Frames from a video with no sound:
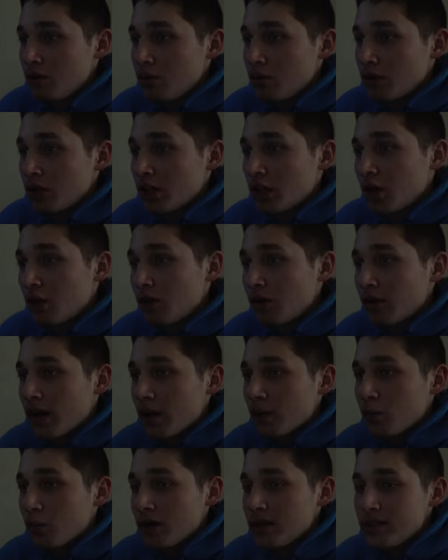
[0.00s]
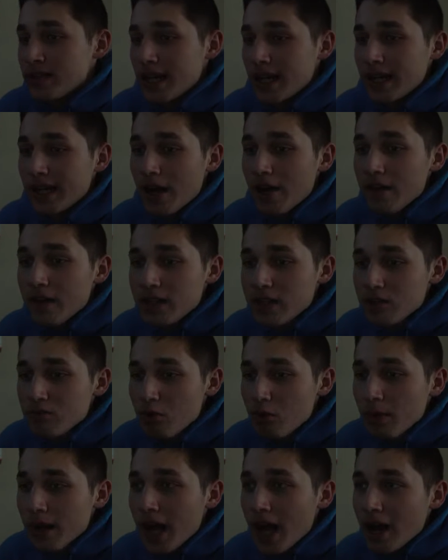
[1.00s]
we're gonna go to around 110. Now this is
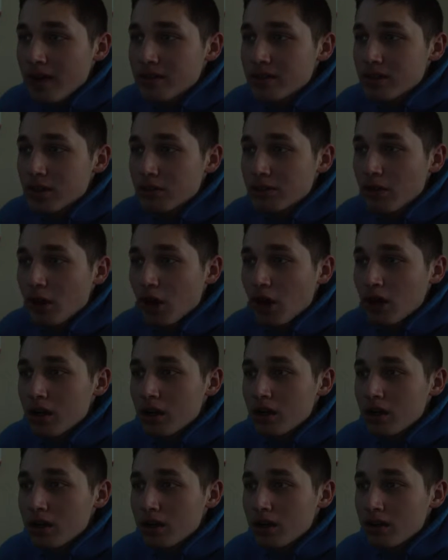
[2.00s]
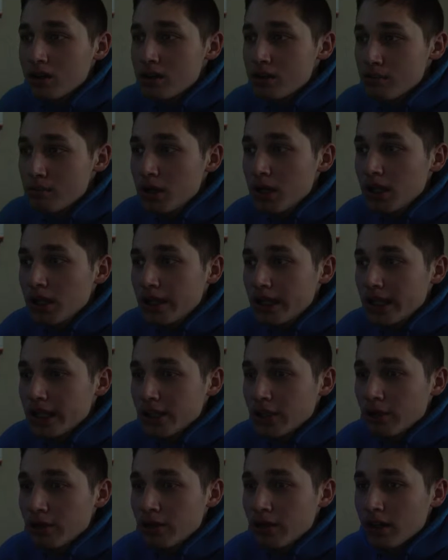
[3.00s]
what we have so far. Pretty clean,
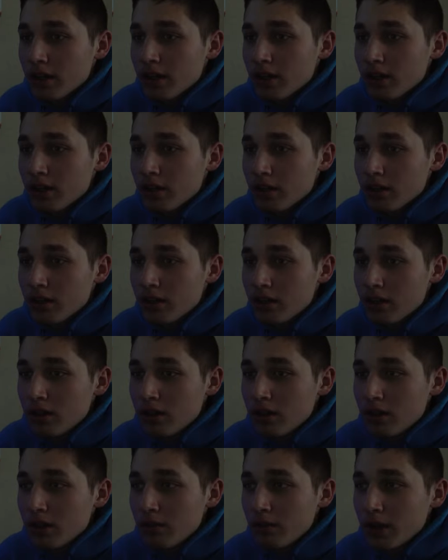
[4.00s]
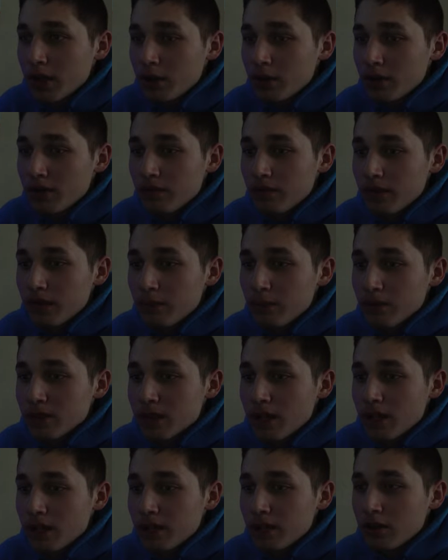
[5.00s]
don't you think? If we go into
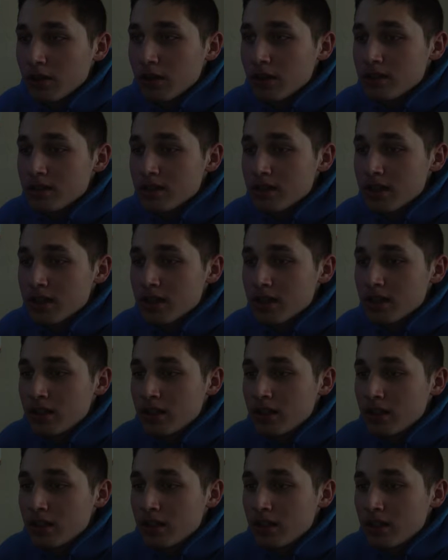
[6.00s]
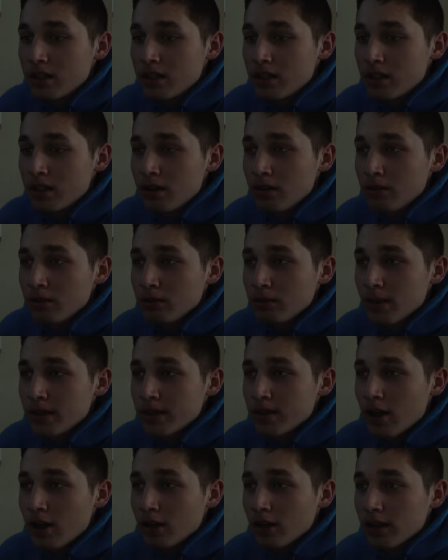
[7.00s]
50%, you can see by
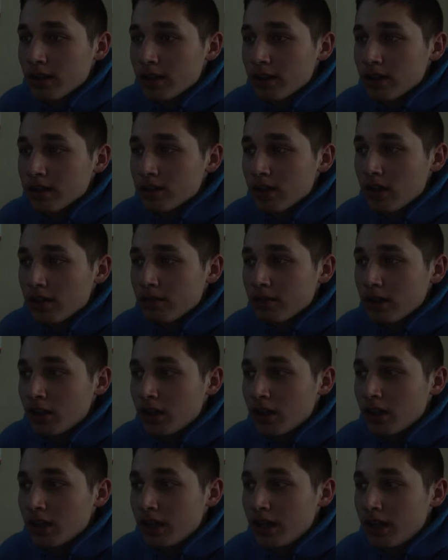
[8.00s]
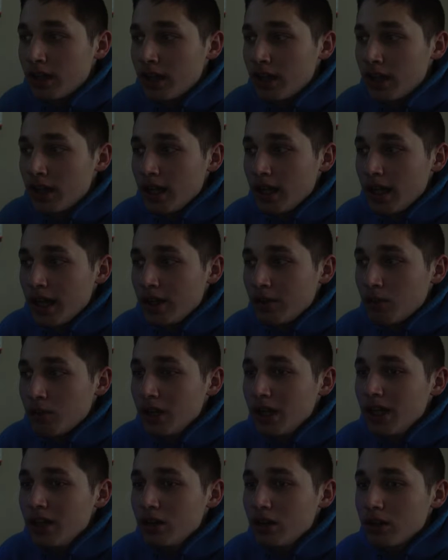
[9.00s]
toggling this off and on, it
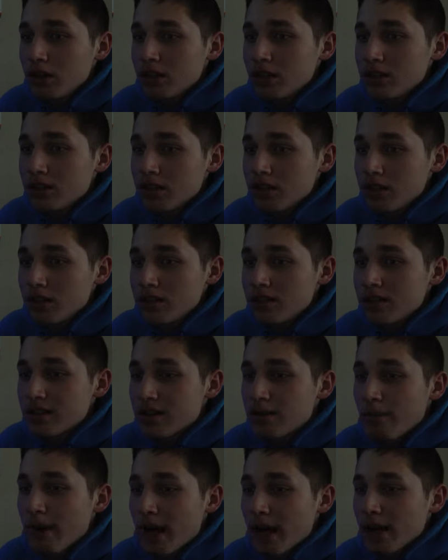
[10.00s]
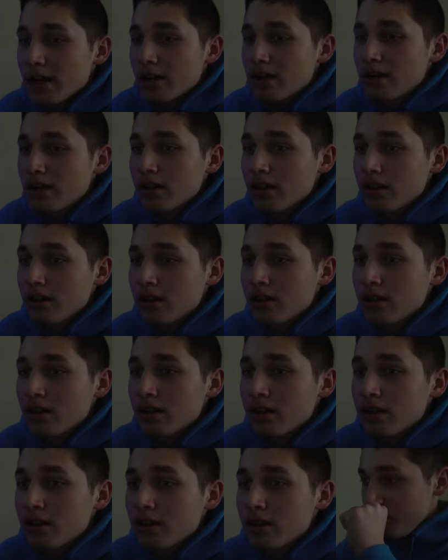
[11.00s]
really looks cinematic.
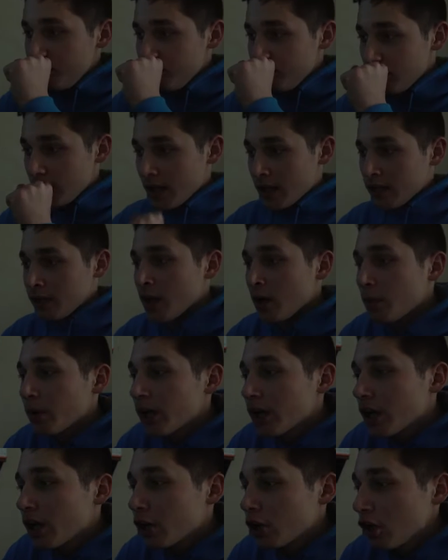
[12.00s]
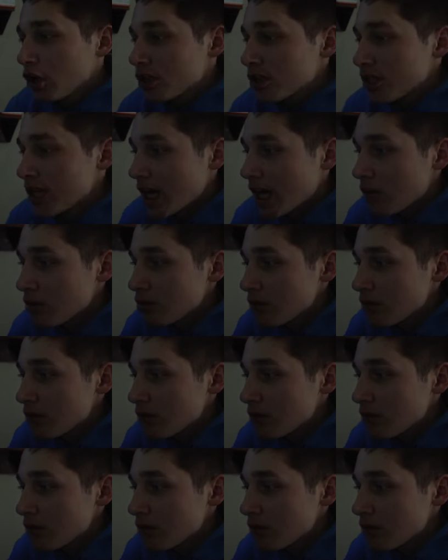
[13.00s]
Then we're going to go to our shadow